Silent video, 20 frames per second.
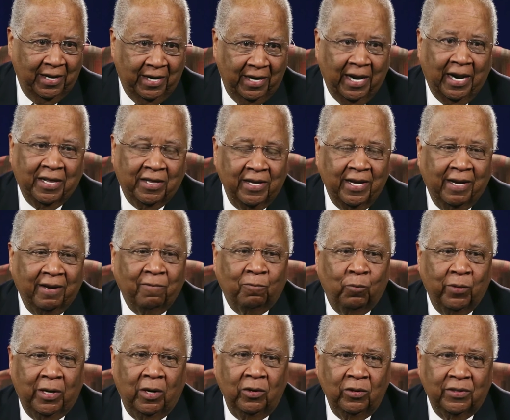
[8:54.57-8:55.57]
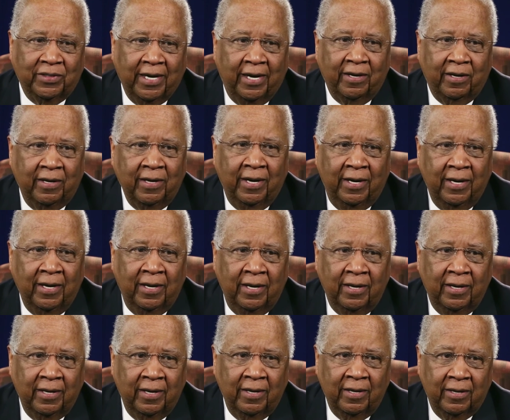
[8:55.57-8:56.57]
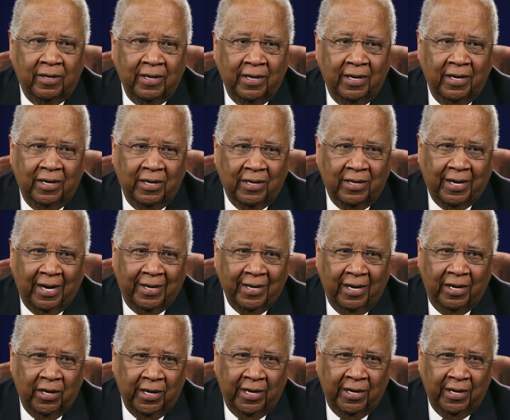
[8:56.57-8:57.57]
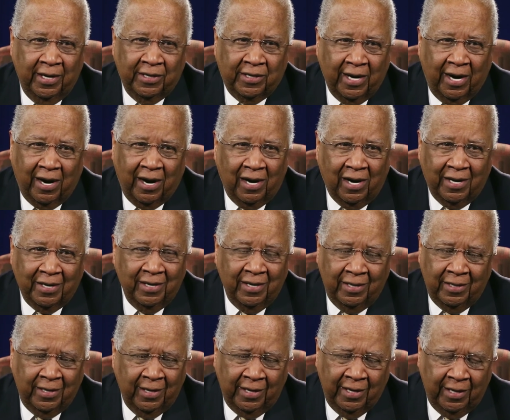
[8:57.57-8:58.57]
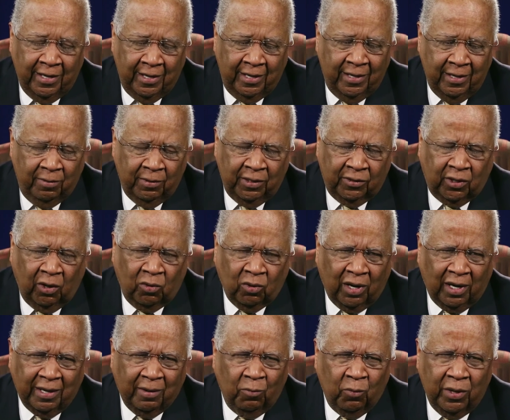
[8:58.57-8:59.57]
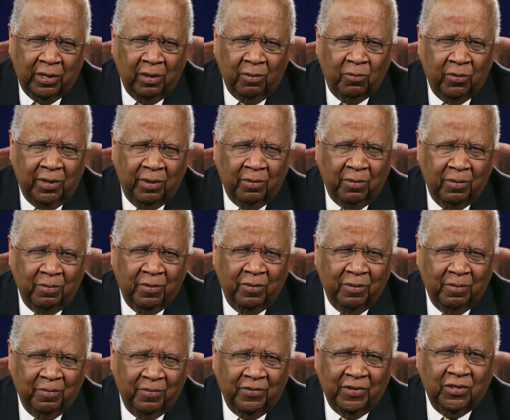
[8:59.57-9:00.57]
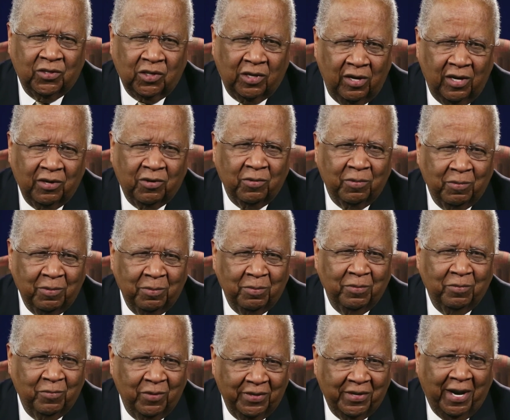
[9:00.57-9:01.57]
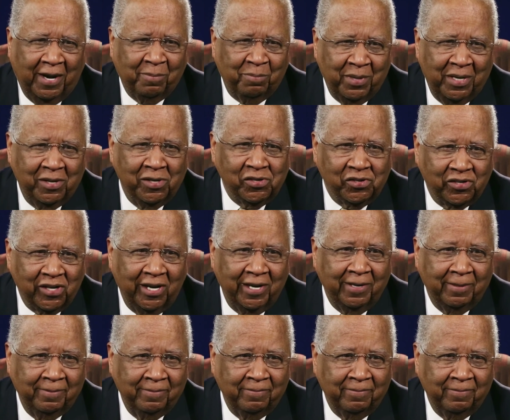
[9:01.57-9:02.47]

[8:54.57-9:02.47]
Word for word: And I think if we lose that entirely, totally, this country will not be the same.